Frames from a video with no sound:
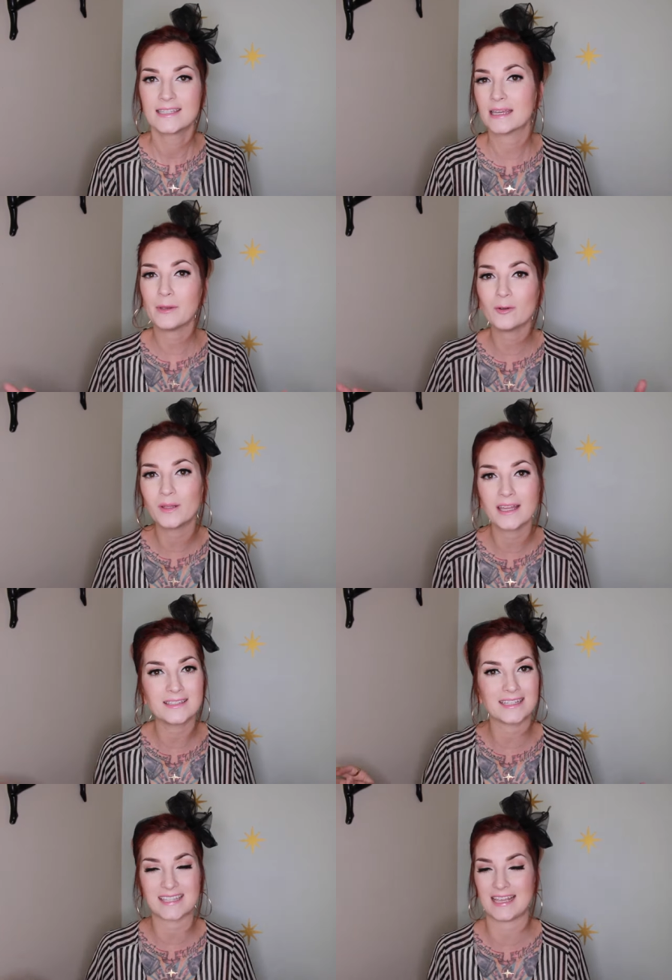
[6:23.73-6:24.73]
Some
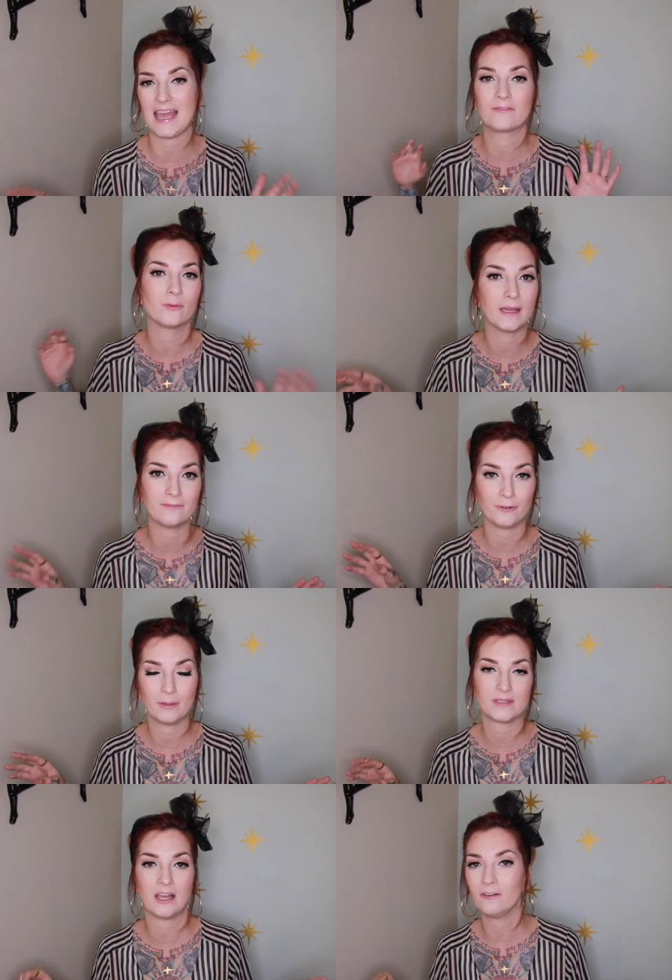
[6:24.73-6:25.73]
airplanes, it's like every man for
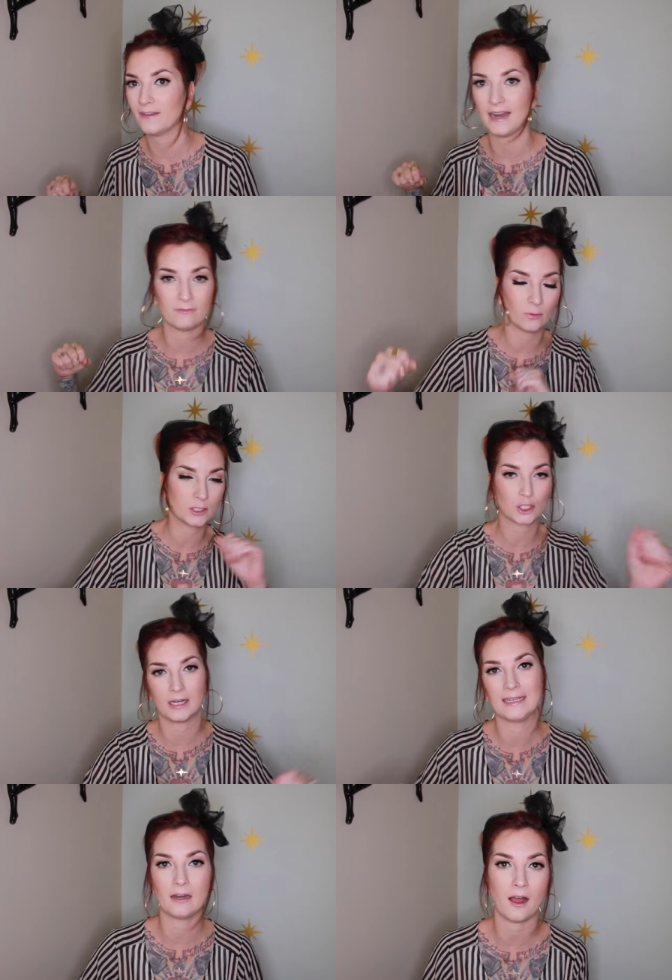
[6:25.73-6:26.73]
himself and everyone's
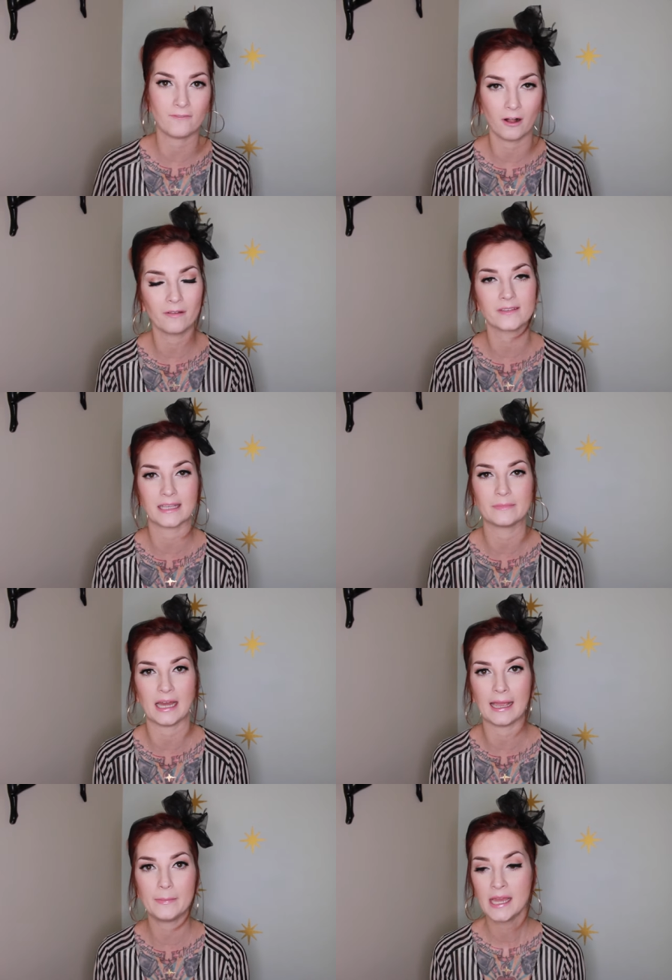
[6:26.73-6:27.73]
trying to get off all at the same
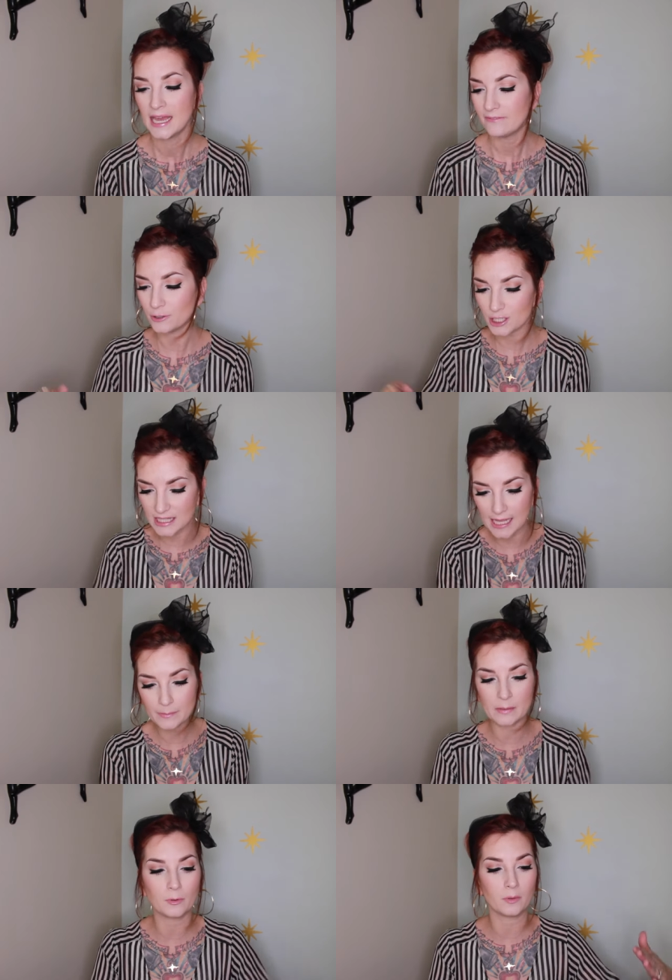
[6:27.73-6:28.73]
time. You just
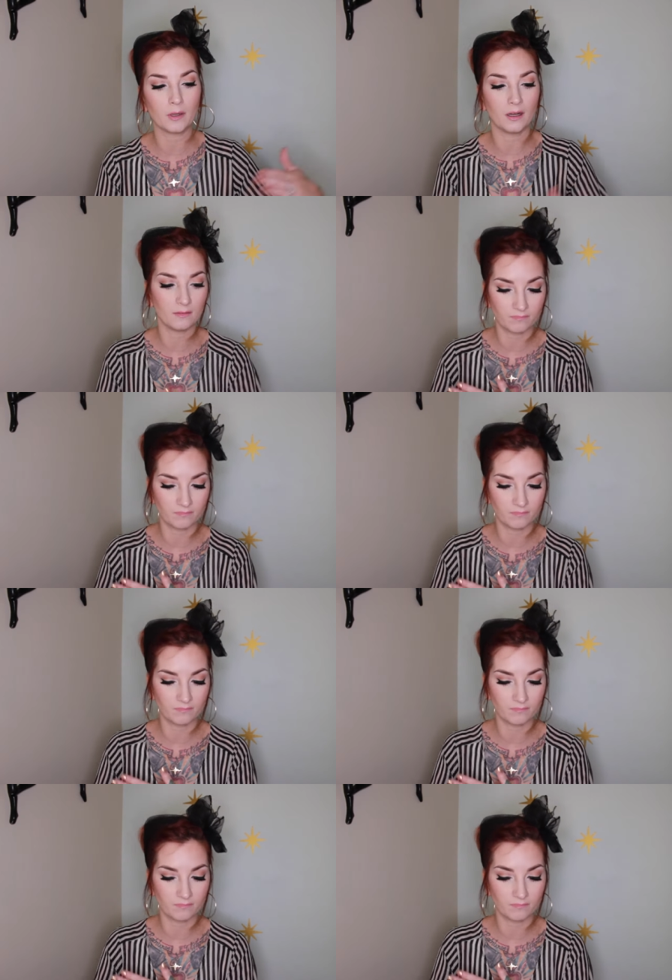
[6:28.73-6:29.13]
let people